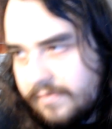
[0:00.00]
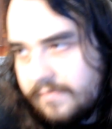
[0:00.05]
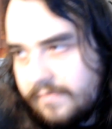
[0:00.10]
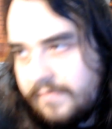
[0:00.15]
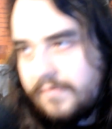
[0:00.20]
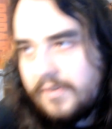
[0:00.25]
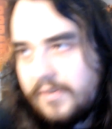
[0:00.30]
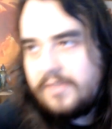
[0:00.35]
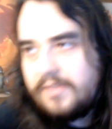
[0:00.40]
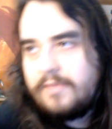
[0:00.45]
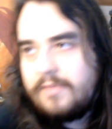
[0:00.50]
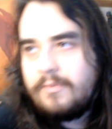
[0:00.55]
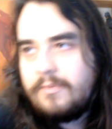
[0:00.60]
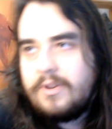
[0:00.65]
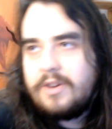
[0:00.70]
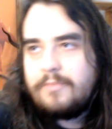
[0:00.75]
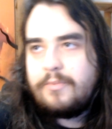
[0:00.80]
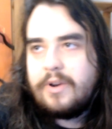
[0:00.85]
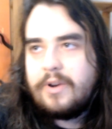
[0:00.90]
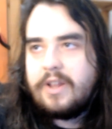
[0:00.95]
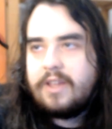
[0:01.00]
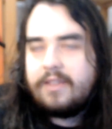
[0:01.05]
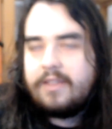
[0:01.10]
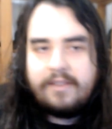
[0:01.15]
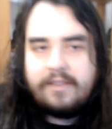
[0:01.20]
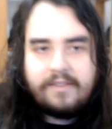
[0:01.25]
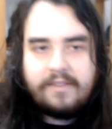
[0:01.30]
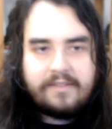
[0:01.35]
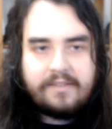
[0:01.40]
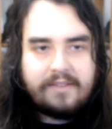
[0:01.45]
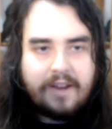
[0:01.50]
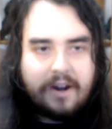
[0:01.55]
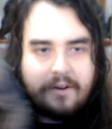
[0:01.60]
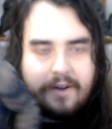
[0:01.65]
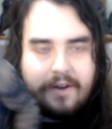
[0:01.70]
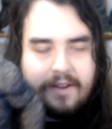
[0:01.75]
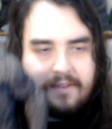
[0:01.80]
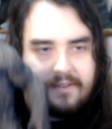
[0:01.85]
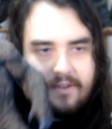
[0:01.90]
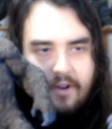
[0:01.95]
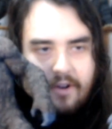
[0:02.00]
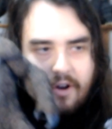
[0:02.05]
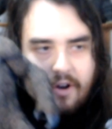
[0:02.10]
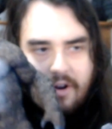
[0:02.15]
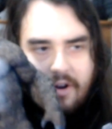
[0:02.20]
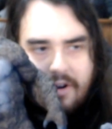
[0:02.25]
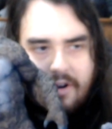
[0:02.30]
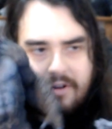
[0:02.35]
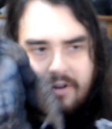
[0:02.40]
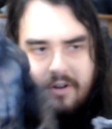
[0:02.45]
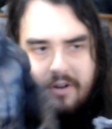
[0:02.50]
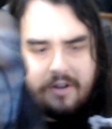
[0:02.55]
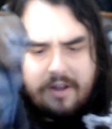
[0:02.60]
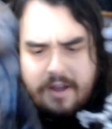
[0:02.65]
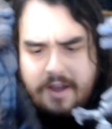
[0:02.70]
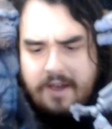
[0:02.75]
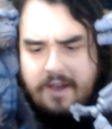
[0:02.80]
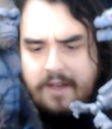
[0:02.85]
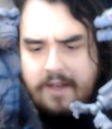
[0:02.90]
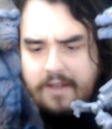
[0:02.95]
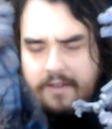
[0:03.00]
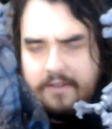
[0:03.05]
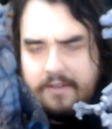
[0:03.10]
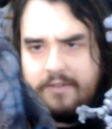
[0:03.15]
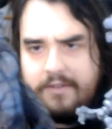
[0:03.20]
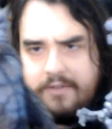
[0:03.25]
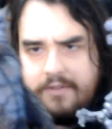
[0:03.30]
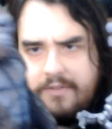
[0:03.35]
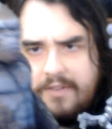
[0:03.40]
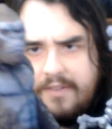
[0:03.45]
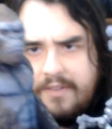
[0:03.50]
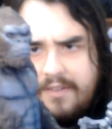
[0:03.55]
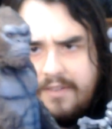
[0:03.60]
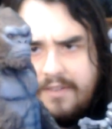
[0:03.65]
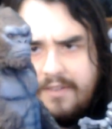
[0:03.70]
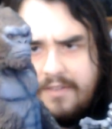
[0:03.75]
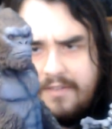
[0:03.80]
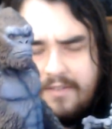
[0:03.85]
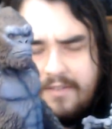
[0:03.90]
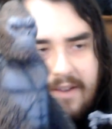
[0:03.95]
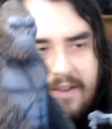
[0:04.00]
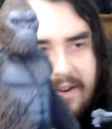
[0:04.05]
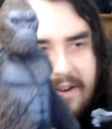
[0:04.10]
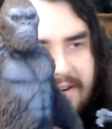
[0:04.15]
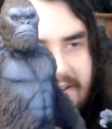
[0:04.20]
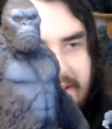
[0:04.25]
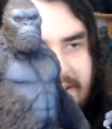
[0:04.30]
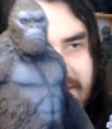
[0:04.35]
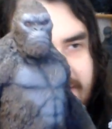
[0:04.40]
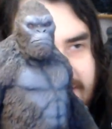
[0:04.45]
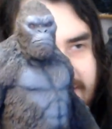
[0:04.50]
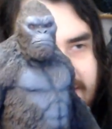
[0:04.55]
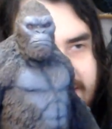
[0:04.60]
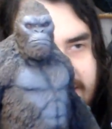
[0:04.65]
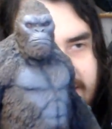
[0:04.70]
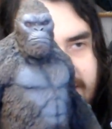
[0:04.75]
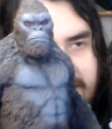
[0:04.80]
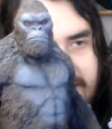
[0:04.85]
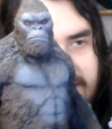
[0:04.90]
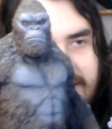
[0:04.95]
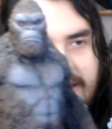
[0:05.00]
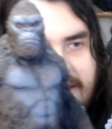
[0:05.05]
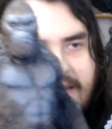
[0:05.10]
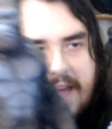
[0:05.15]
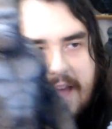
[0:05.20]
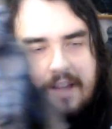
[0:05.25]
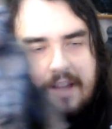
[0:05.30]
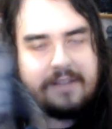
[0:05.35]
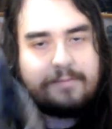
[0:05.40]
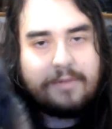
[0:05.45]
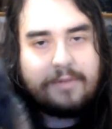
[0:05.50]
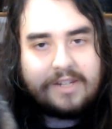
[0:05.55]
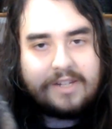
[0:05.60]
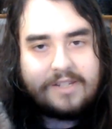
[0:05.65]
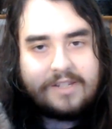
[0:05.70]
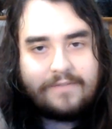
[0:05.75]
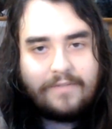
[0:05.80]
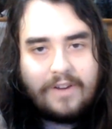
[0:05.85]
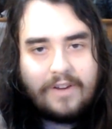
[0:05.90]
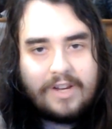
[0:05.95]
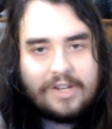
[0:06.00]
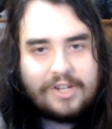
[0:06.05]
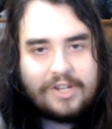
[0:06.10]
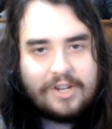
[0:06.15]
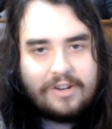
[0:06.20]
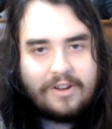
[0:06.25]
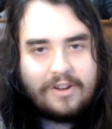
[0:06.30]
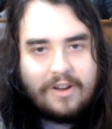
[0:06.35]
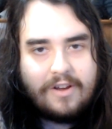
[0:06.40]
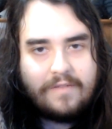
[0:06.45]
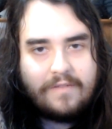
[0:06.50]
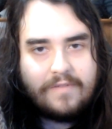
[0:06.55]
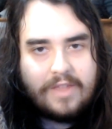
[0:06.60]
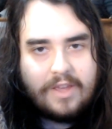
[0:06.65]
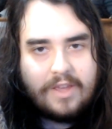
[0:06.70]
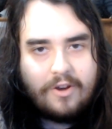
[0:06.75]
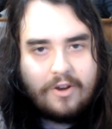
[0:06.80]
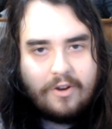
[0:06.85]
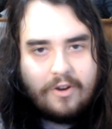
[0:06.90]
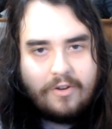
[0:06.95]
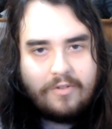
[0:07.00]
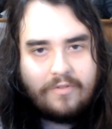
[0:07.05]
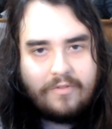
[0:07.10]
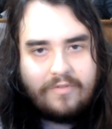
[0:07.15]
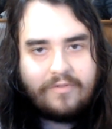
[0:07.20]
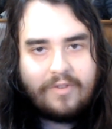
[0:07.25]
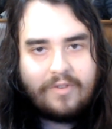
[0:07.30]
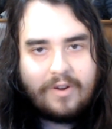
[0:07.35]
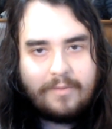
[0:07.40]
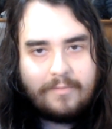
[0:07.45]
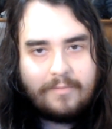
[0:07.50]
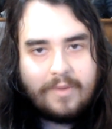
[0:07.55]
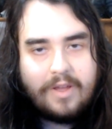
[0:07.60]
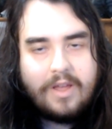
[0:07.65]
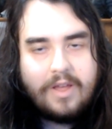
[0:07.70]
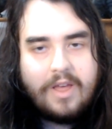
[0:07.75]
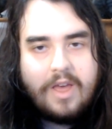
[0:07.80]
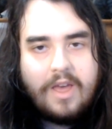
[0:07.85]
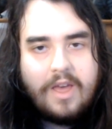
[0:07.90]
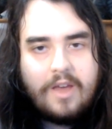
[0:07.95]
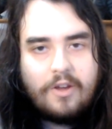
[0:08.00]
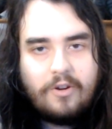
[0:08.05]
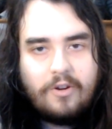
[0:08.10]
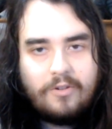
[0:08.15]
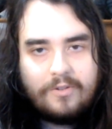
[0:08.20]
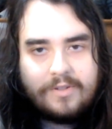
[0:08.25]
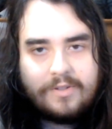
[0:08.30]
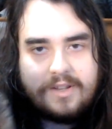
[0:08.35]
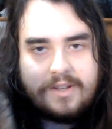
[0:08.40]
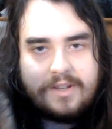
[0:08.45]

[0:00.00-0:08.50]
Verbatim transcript: First, I'm going to bring in the Star Ace Kong. So this is kind of like the uh, X Plus version of the Kong from Kong Skull